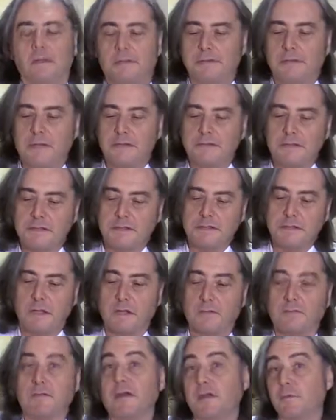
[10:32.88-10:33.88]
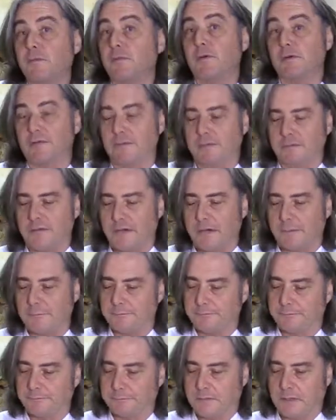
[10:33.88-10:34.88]
This is a very important
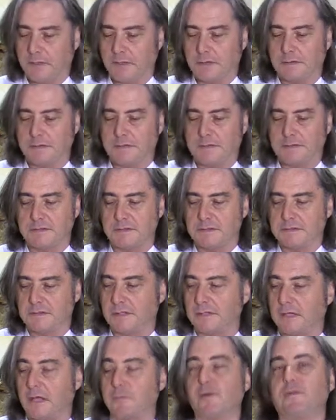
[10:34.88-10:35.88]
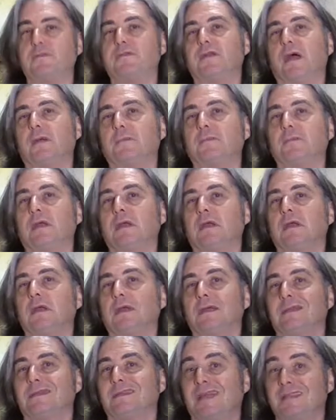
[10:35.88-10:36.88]
drum. And this is a type of drum
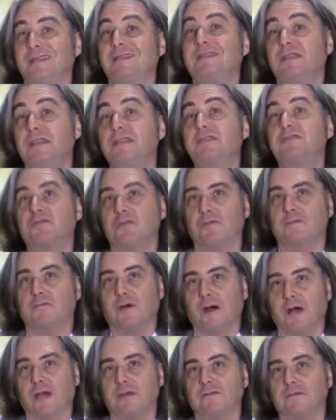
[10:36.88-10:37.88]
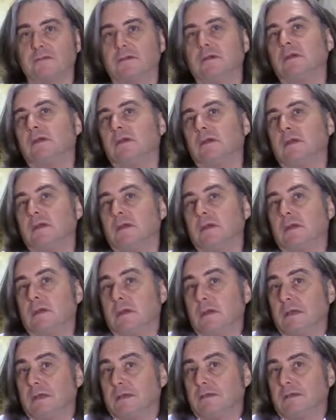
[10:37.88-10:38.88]
that did survive
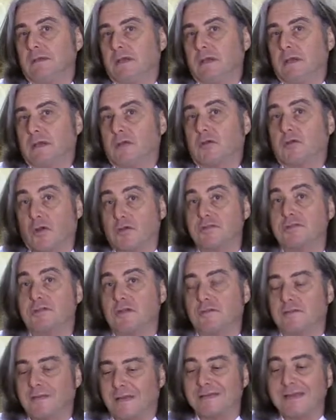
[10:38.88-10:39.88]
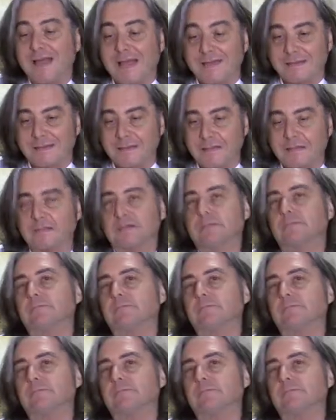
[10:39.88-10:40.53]
the crossing of the Atlantic.